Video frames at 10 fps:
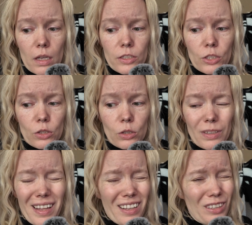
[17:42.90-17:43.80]

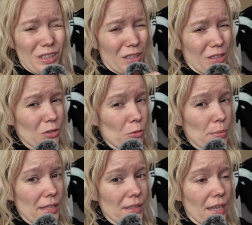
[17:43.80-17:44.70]
till a little
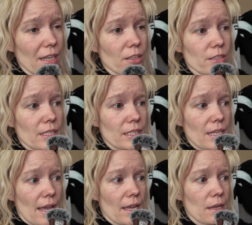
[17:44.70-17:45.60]
bit later
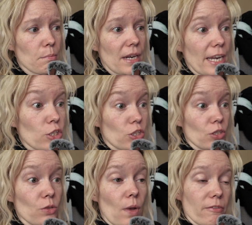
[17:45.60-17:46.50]
today, but I
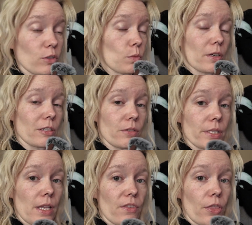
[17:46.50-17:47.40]
do have to work till
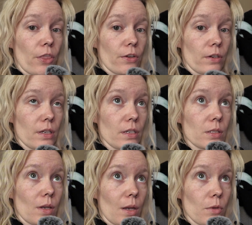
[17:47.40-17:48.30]
7:30,
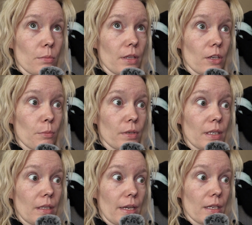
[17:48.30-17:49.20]
so I will be there
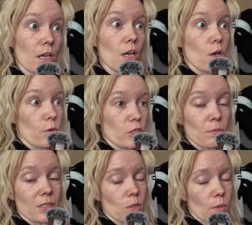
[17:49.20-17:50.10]
pretty late, which
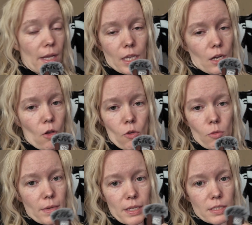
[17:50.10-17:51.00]
means when I get
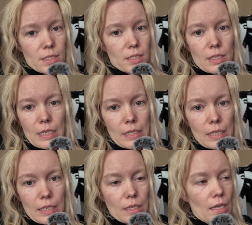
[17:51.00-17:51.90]
home it's
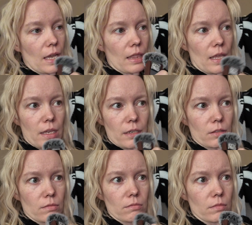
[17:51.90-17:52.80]
eating and
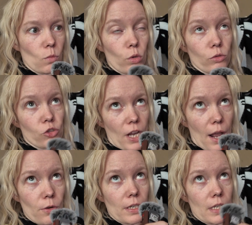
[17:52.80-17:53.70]
then
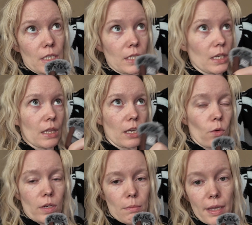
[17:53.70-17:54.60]
showering, eating, and then
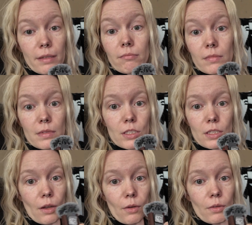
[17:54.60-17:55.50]
going to bed.
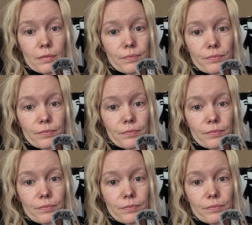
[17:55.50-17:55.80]
So